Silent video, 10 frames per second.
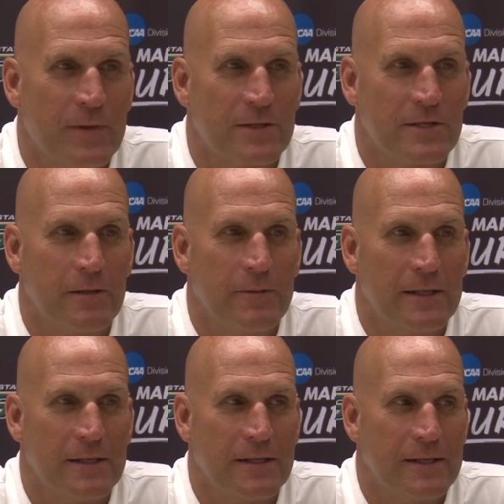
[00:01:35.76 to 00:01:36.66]
It's going to be
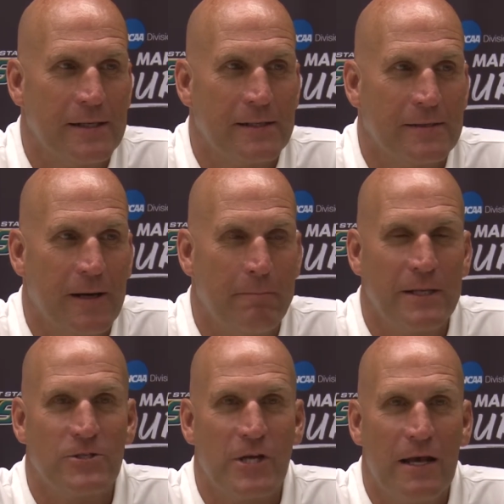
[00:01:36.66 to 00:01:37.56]
a
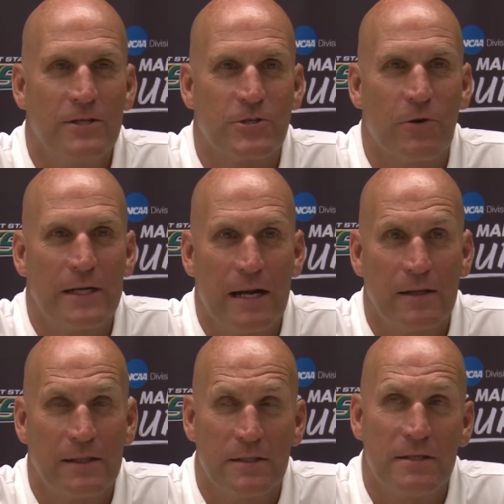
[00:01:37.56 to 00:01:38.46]
big challenge going down
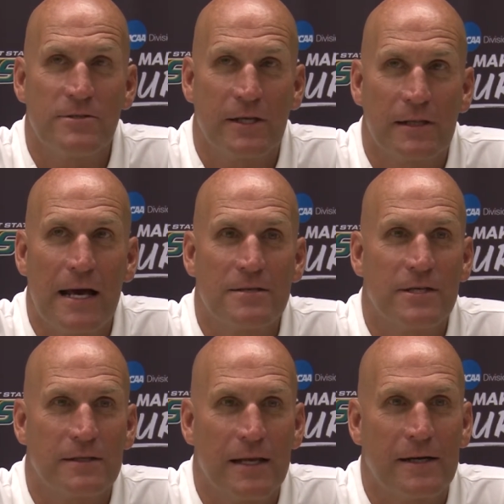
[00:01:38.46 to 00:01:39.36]
to the Disney
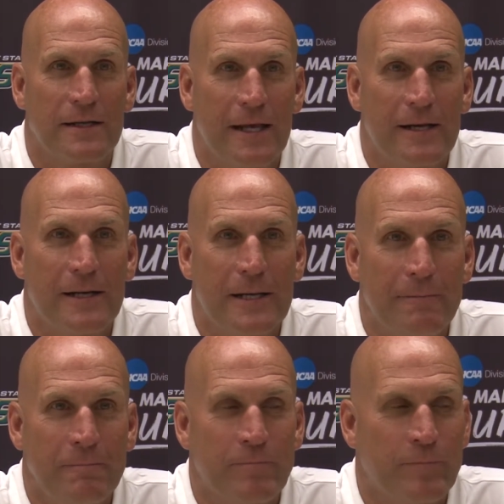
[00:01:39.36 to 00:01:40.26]
Classic down in Anaheim,